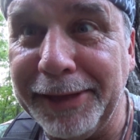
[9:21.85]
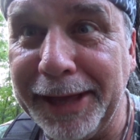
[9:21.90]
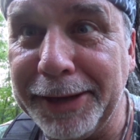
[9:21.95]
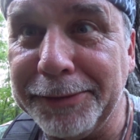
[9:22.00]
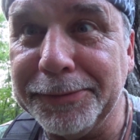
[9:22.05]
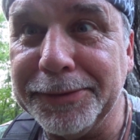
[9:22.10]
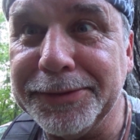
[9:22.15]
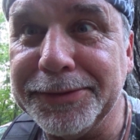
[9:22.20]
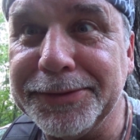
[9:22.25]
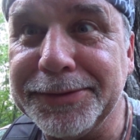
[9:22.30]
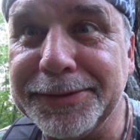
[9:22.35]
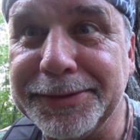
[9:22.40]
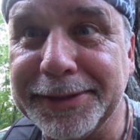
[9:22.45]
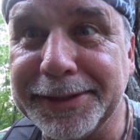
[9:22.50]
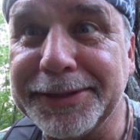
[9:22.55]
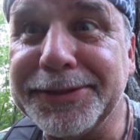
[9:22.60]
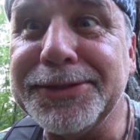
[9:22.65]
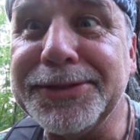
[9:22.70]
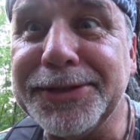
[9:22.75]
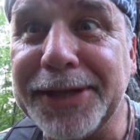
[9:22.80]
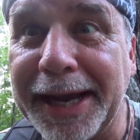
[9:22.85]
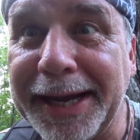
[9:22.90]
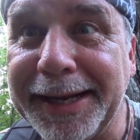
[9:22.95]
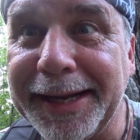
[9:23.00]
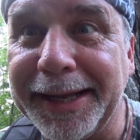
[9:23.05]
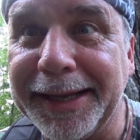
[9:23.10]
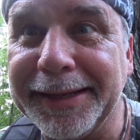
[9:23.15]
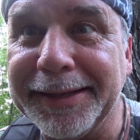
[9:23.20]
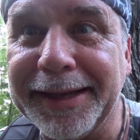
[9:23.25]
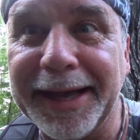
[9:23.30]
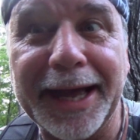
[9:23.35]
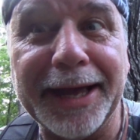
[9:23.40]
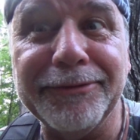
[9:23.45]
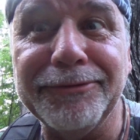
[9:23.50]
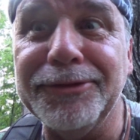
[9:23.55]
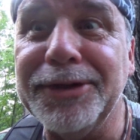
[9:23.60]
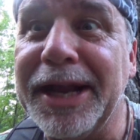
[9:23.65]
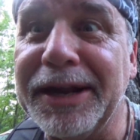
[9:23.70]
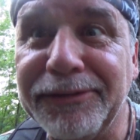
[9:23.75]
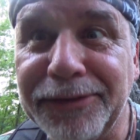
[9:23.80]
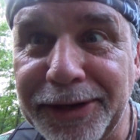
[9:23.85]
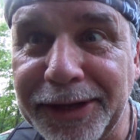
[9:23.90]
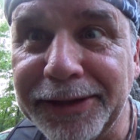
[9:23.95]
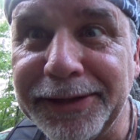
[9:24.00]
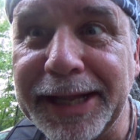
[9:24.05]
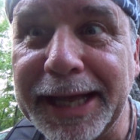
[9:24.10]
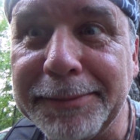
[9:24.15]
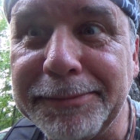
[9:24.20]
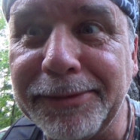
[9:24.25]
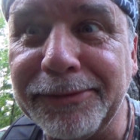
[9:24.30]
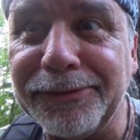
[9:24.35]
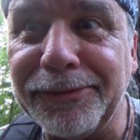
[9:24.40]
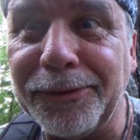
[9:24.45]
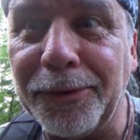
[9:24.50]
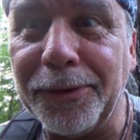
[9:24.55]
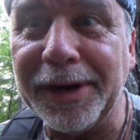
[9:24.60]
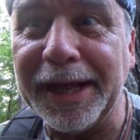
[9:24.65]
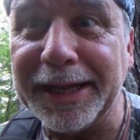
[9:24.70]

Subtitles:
That was exciting. I've never done that before.